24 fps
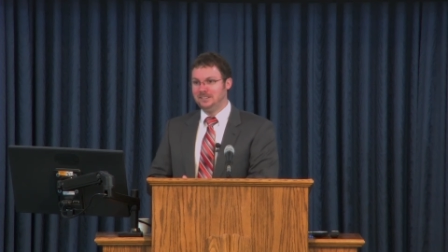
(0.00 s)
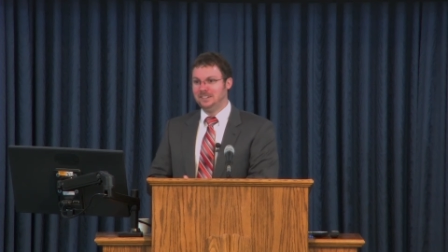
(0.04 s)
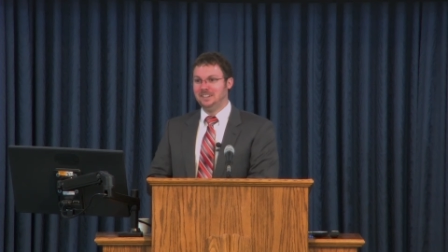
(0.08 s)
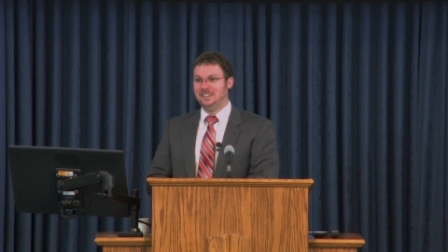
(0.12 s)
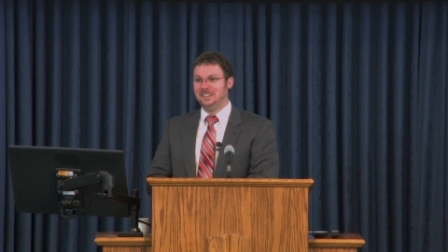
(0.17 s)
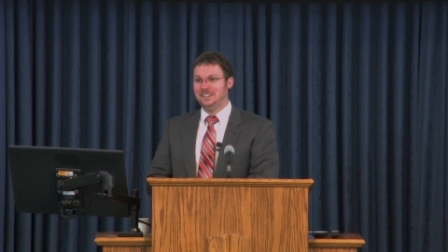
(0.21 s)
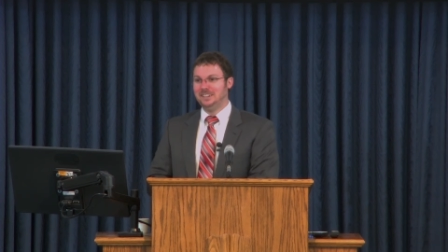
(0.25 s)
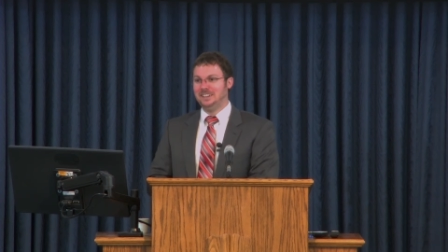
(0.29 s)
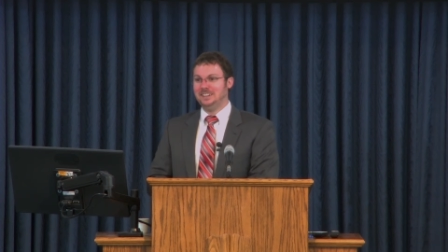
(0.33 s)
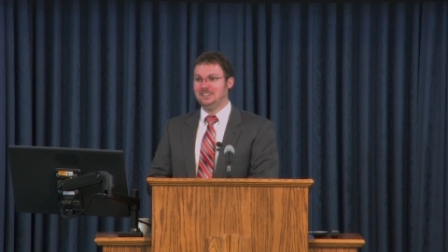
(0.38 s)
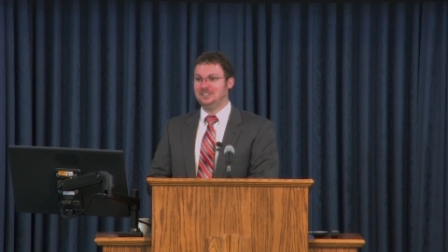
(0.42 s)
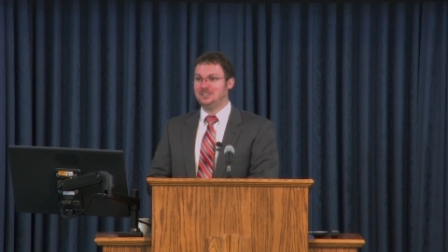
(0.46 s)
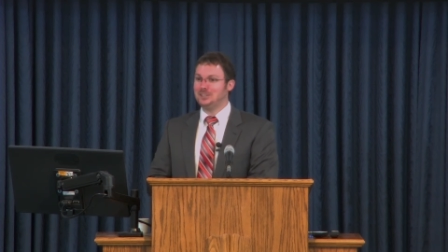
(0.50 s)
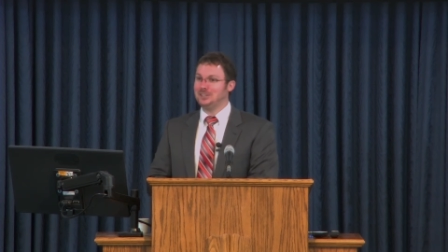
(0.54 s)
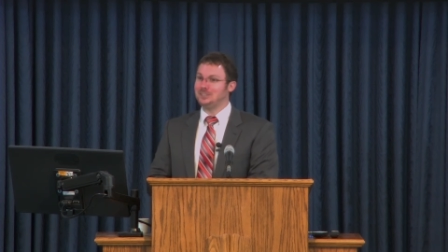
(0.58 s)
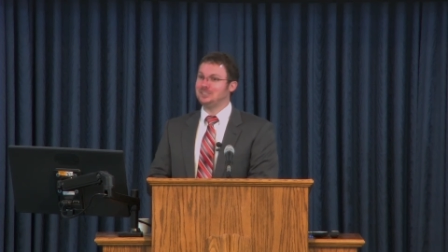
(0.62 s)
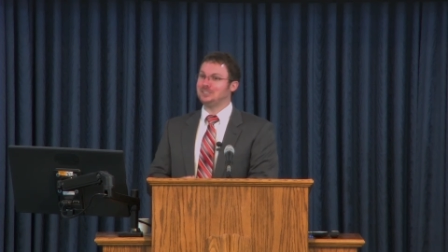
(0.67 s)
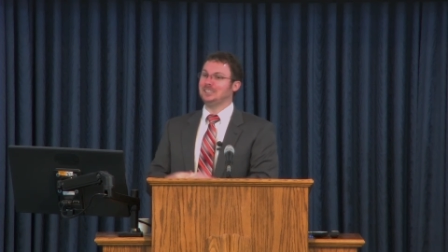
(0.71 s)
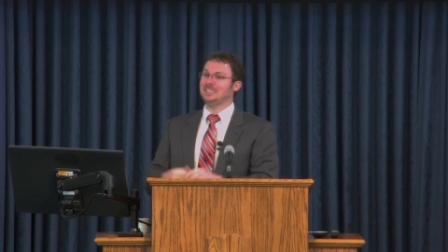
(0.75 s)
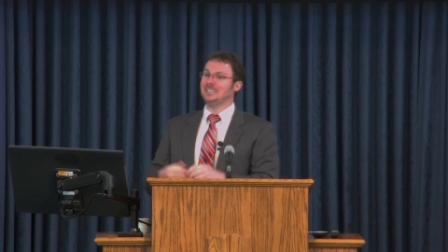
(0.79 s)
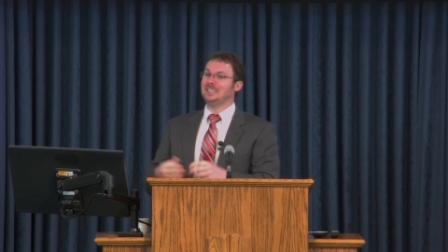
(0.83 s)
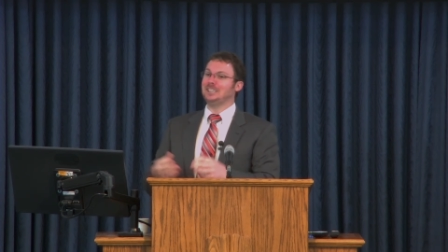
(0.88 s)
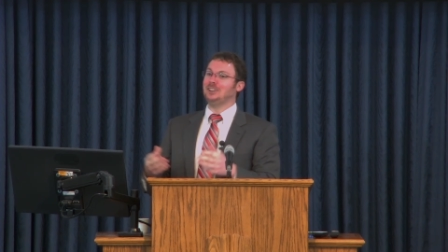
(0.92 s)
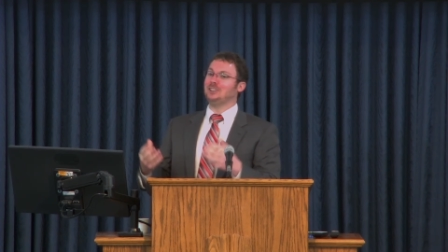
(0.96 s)
It's just a
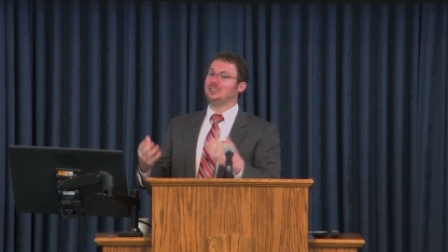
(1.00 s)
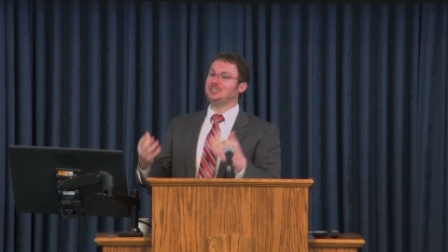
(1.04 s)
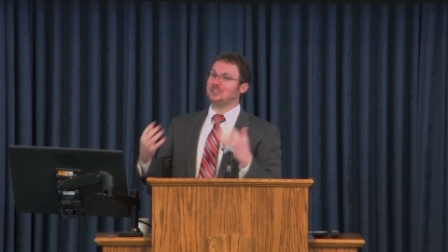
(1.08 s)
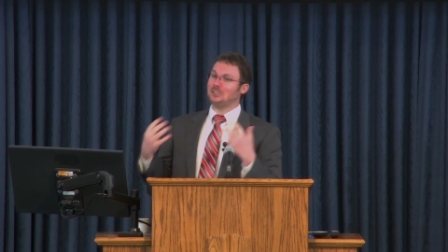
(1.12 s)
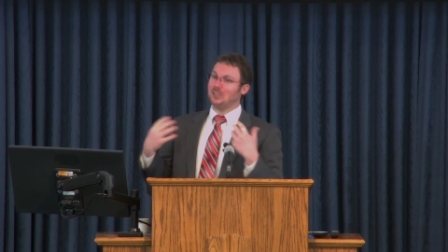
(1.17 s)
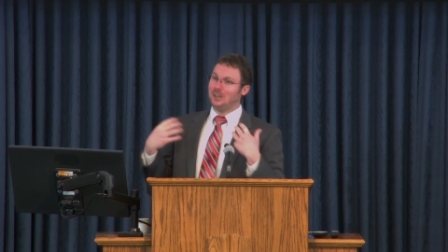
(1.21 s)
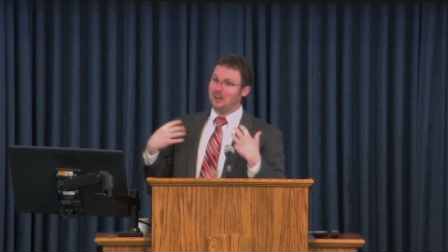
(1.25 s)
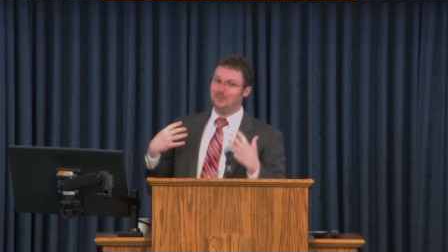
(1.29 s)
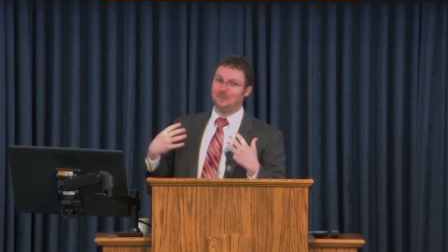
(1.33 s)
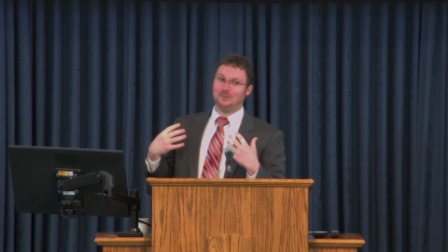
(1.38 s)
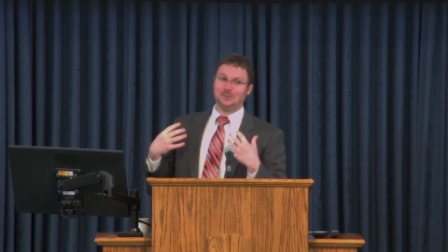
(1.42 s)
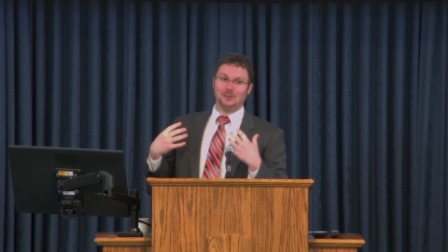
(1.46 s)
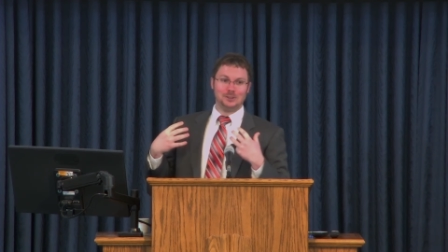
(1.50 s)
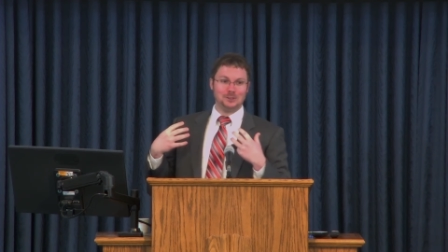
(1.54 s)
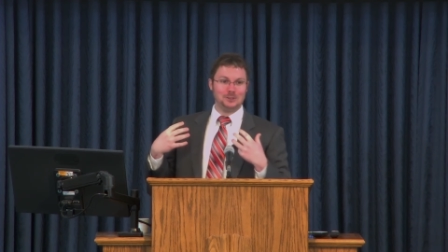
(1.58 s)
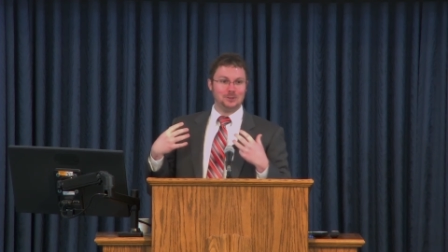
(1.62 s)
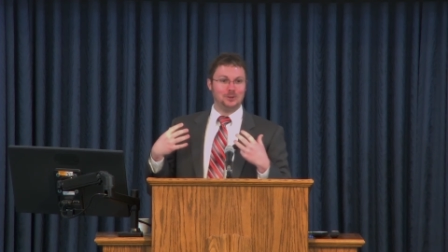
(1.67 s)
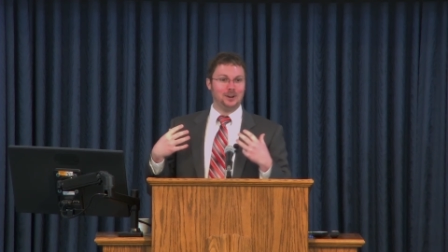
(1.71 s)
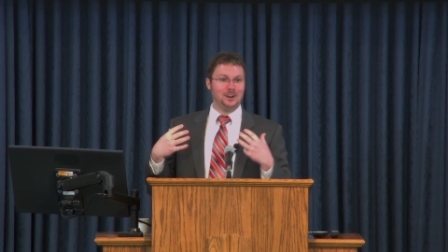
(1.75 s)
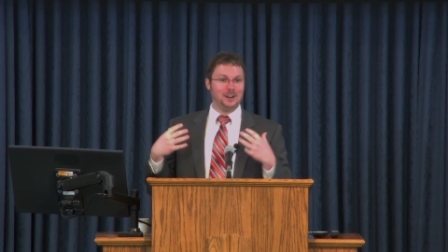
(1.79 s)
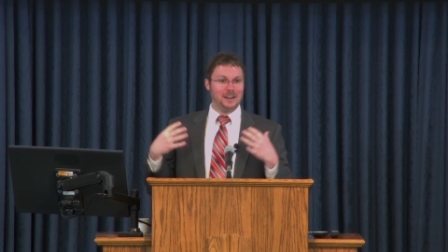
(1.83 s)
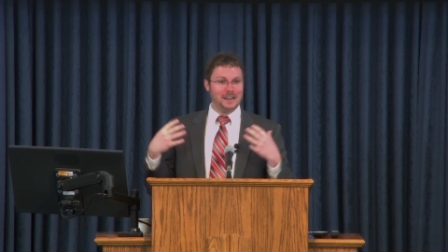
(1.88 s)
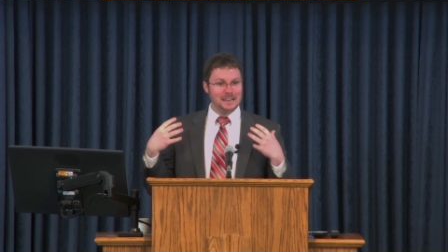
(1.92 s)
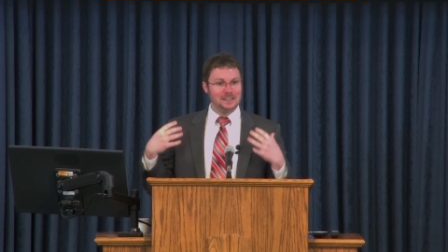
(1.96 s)
little softer to
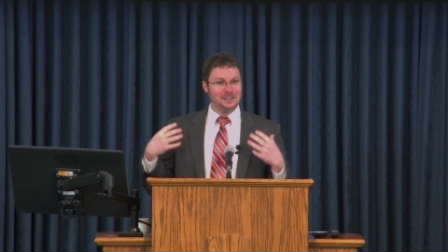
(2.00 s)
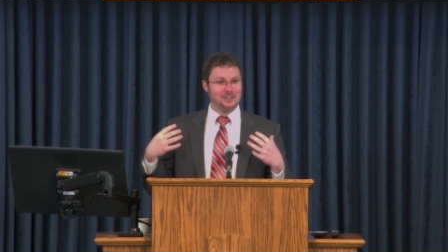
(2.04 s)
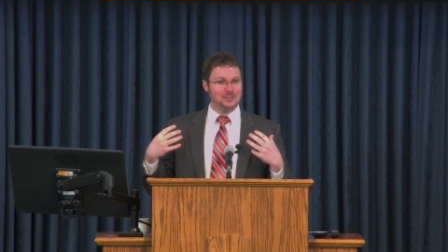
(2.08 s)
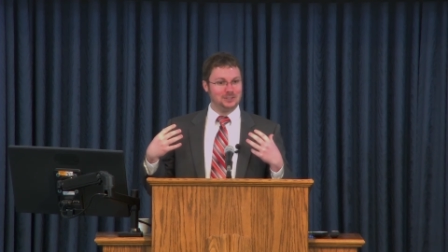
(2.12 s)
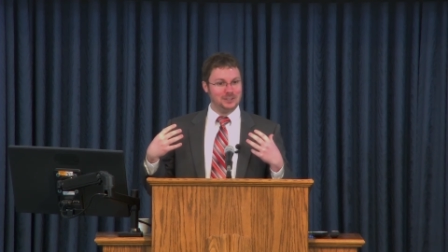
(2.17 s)
our English